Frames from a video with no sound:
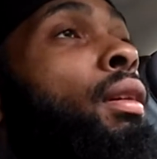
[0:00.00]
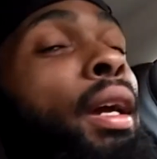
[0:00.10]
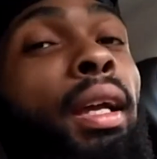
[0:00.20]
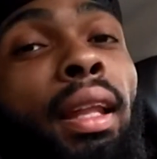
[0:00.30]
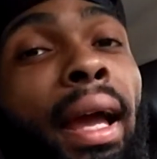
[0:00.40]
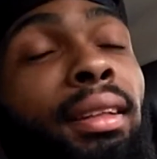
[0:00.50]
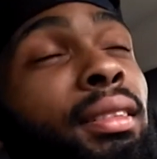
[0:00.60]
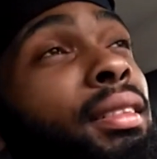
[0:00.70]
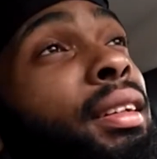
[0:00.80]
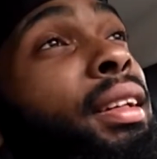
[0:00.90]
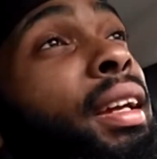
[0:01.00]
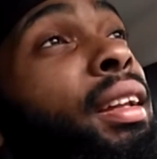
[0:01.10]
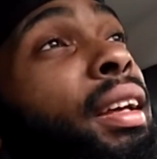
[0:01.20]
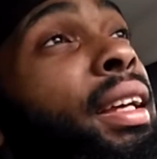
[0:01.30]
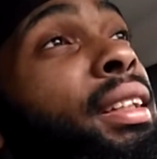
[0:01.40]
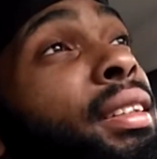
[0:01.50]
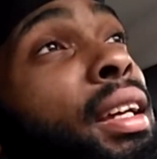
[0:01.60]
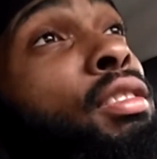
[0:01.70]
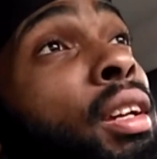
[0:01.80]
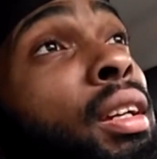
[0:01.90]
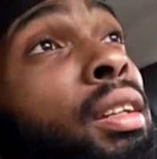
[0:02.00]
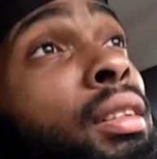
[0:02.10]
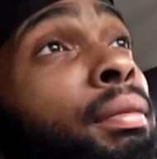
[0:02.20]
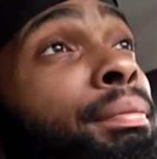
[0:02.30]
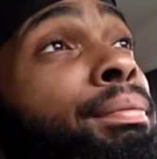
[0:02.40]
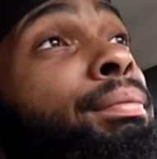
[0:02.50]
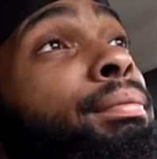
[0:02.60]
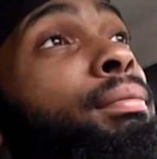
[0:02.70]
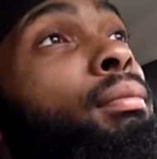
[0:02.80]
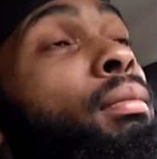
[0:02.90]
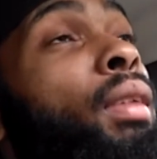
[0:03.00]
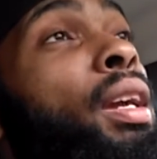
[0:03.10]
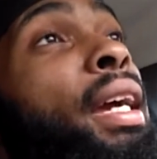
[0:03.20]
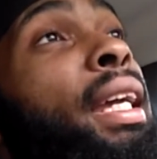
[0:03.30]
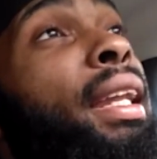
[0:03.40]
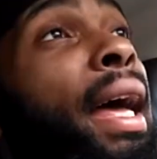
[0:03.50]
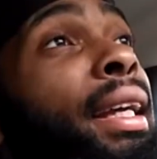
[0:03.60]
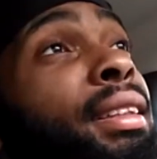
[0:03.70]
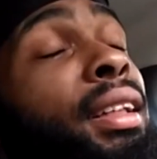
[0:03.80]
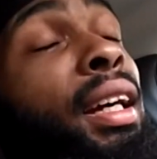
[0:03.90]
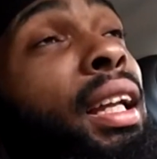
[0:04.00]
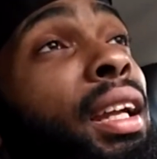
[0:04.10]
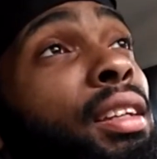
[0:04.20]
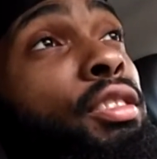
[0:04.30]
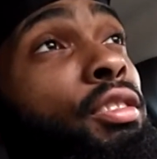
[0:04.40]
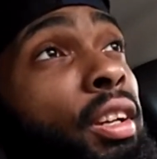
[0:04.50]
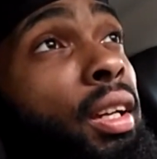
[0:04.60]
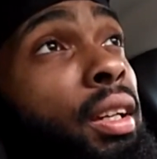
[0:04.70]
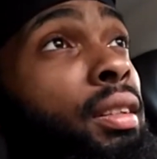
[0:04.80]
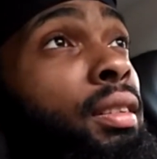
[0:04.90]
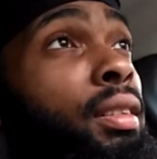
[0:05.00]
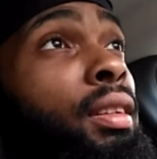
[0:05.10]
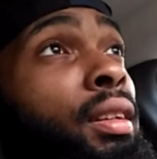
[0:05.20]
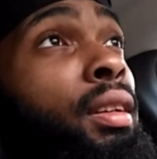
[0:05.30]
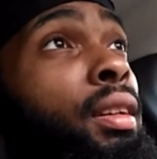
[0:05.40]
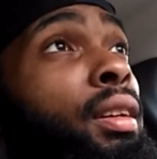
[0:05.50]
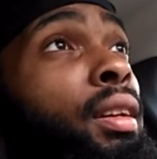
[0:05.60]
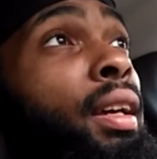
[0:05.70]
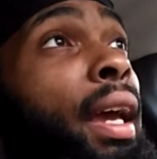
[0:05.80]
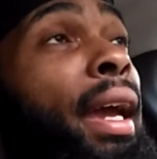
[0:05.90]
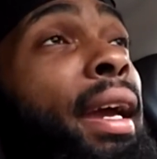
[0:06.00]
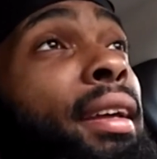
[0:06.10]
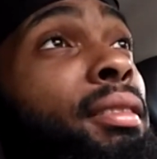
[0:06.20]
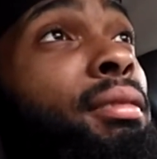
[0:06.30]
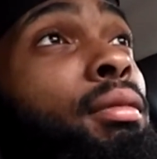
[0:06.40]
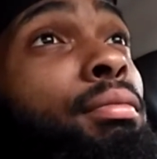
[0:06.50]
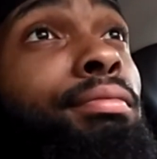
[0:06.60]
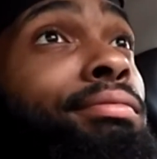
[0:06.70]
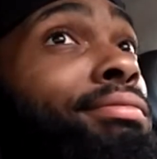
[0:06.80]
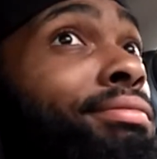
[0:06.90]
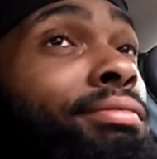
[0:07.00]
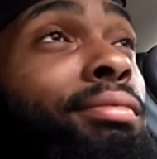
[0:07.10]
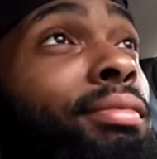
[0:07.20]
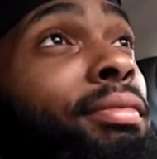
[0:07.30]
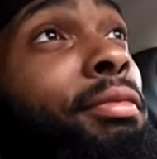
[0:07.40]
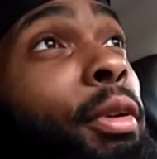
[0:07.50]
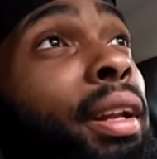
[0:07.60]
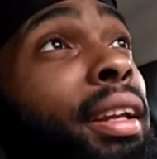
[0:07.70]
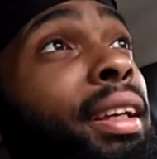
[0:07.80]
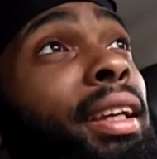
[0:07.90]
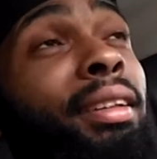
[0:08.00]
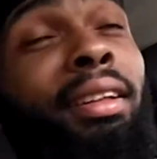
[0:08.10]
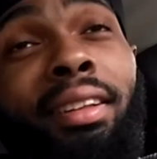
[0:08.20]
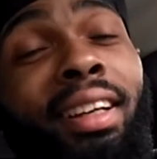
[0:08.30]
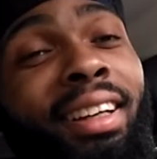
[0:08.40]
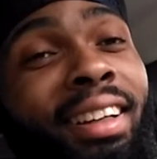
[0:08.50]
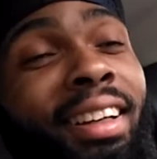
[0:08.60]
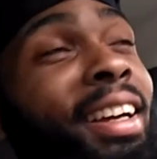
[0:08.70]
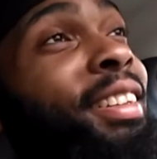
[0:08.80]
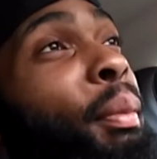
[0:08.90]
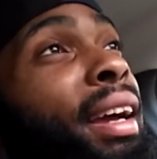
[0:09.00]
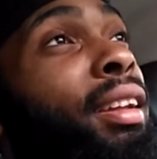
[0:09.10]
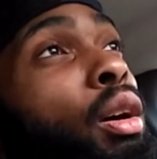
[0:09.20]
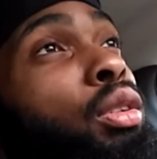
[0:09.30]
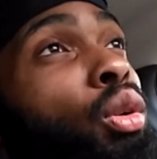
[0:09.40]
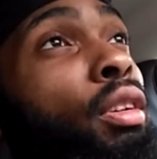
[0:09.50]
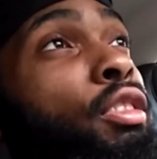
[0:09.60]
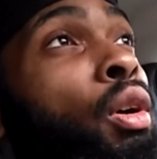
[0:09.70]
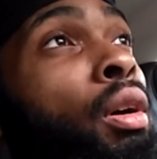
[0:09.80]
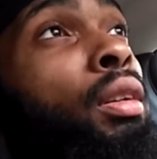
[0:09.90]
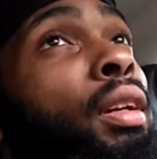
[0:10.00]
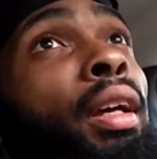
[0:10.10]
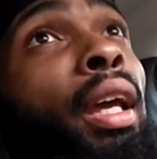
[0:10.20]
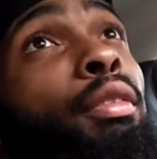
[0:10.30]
He lacks the killer instinct gene. He lacks the clutch gene. And really, to make a long story short, if you